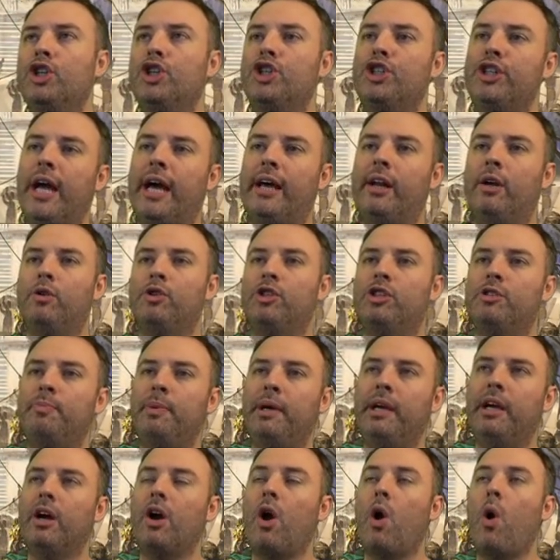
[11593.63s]
Shadow
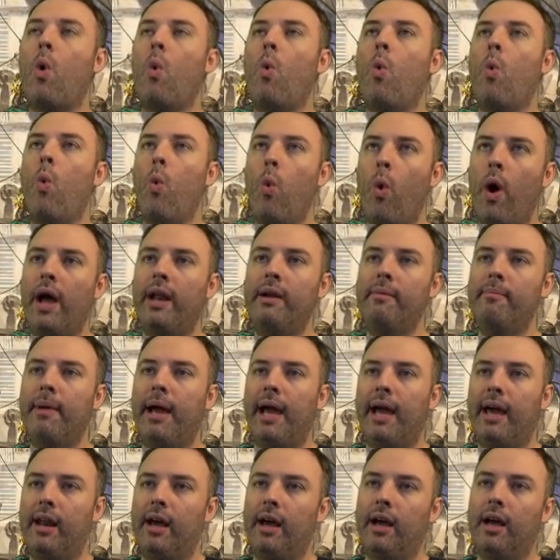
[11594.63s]
Spear, one
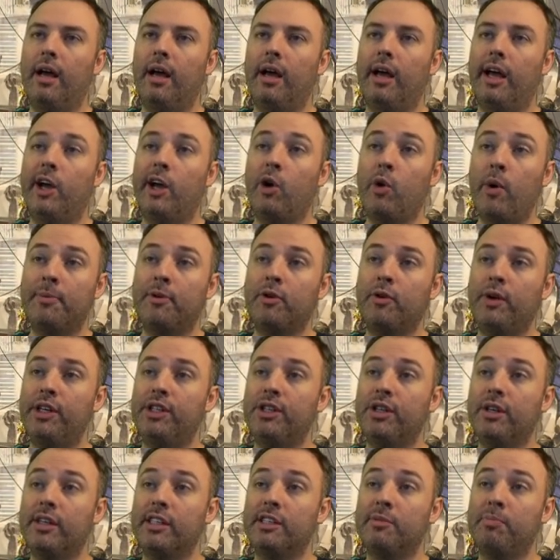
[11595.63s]
mana. Equipped
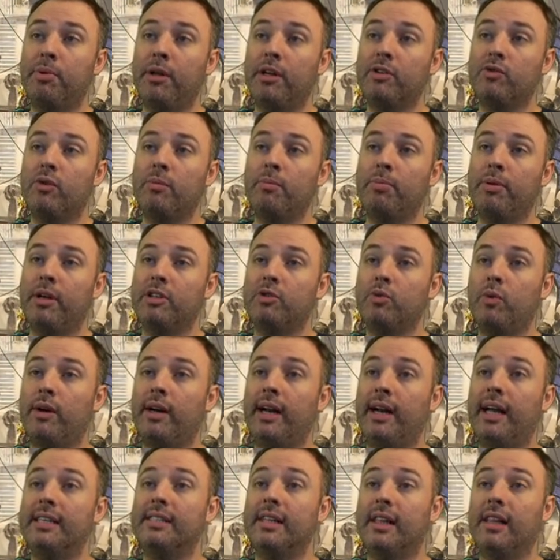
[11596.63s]
creature gets plus one plus
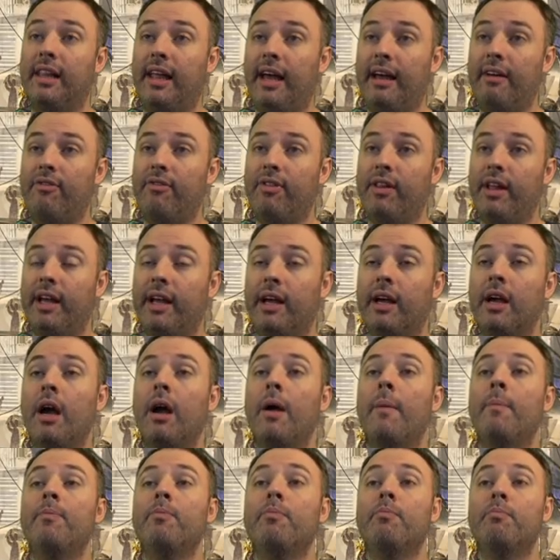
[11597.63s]
one and has lifelink.
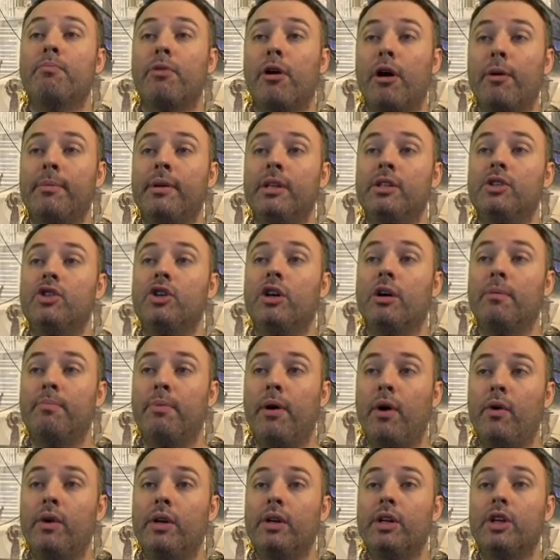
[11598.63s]
Permanents your
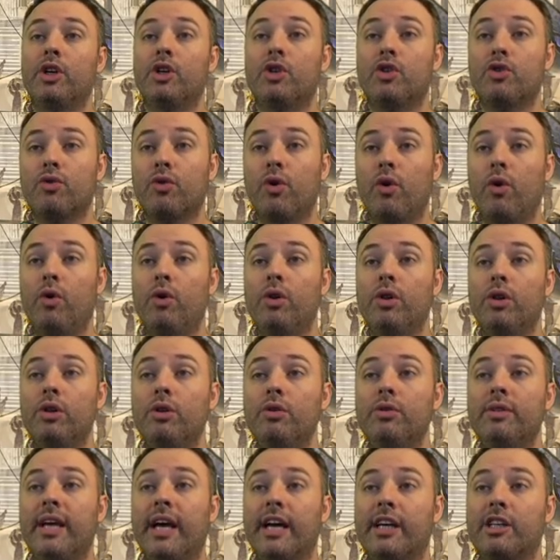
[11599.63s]
opponent control
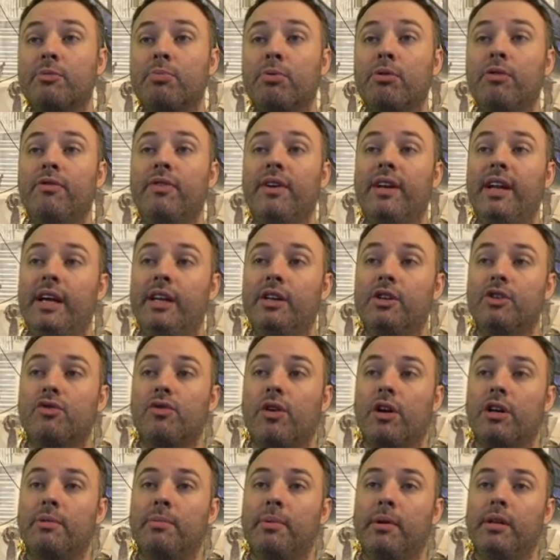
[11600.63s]
lose hexproof and
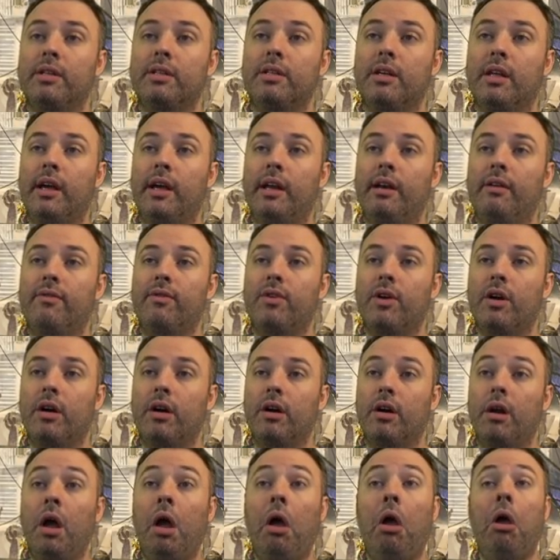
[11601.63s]
indestructible until end of
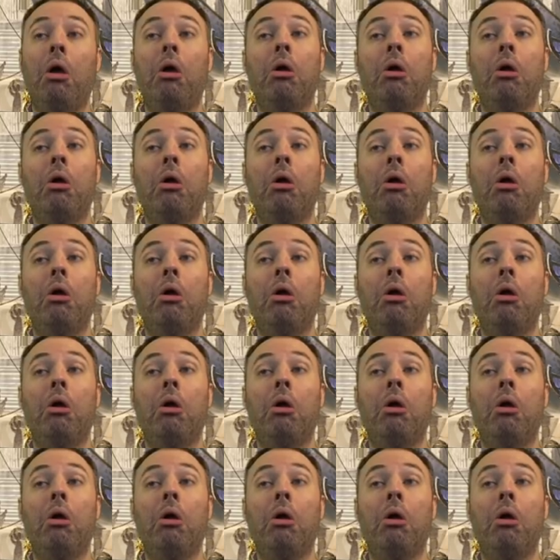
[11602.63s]
turn.